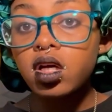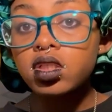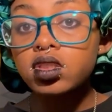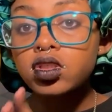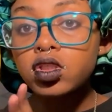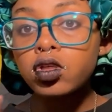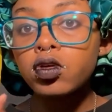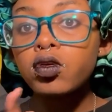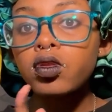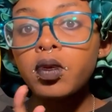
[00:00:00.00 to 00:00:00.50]

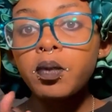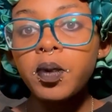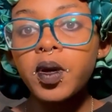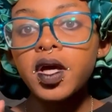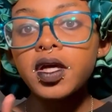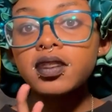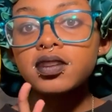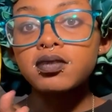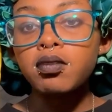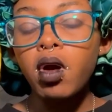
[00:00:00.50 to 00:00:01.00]
to the
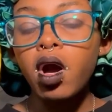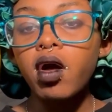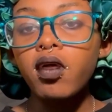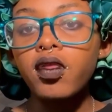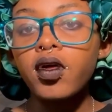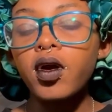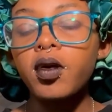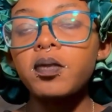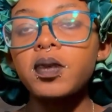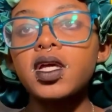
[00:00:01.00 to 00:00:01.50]
book as well,
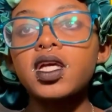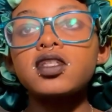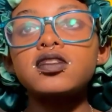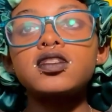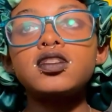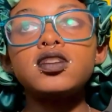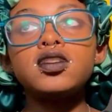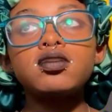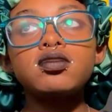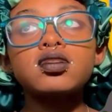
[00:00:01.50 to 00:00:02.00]
though, because
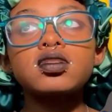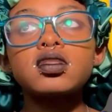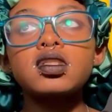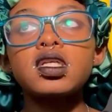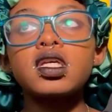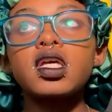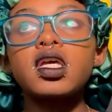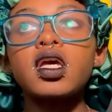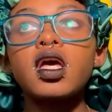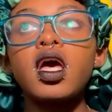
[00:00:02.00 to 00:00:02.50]

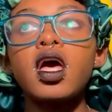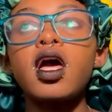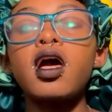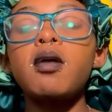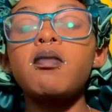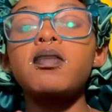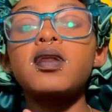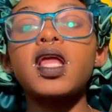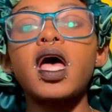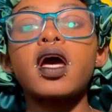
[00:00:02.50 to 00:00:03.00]
usually
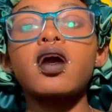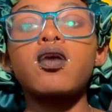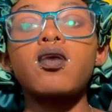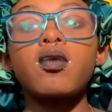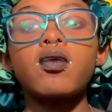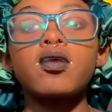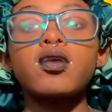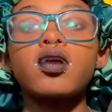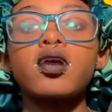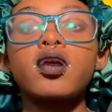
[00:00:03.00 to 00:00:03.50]
Black
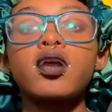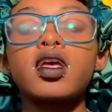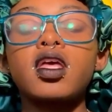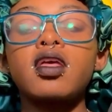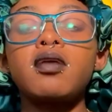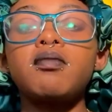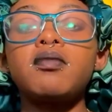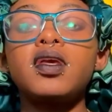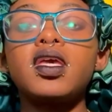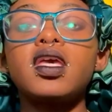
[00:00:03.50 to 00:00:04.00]
horror
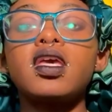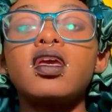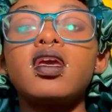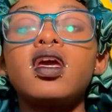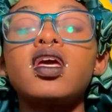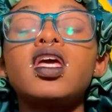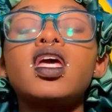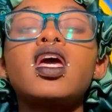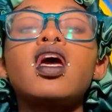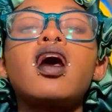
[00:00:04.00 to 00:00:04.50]
can be
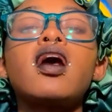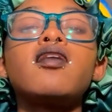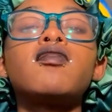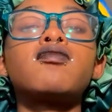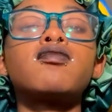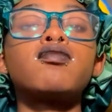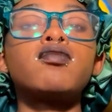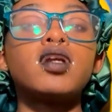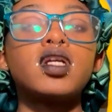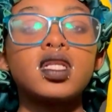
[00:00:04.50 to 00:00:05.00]

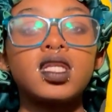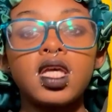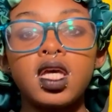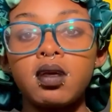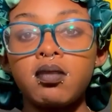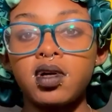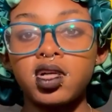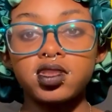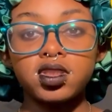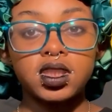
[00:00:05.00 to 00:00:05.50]
really
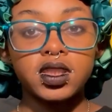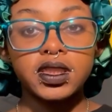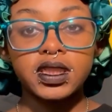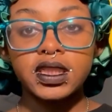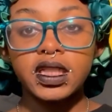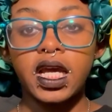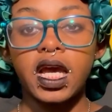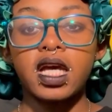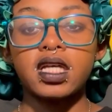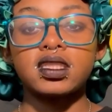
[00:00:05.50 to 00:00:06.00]
emotionally
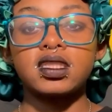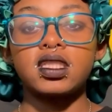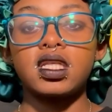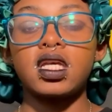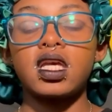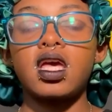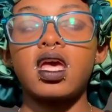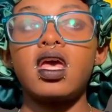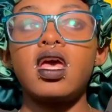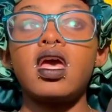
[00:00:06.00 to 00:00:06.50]

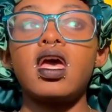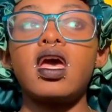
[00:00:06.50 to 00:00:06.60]
taxing,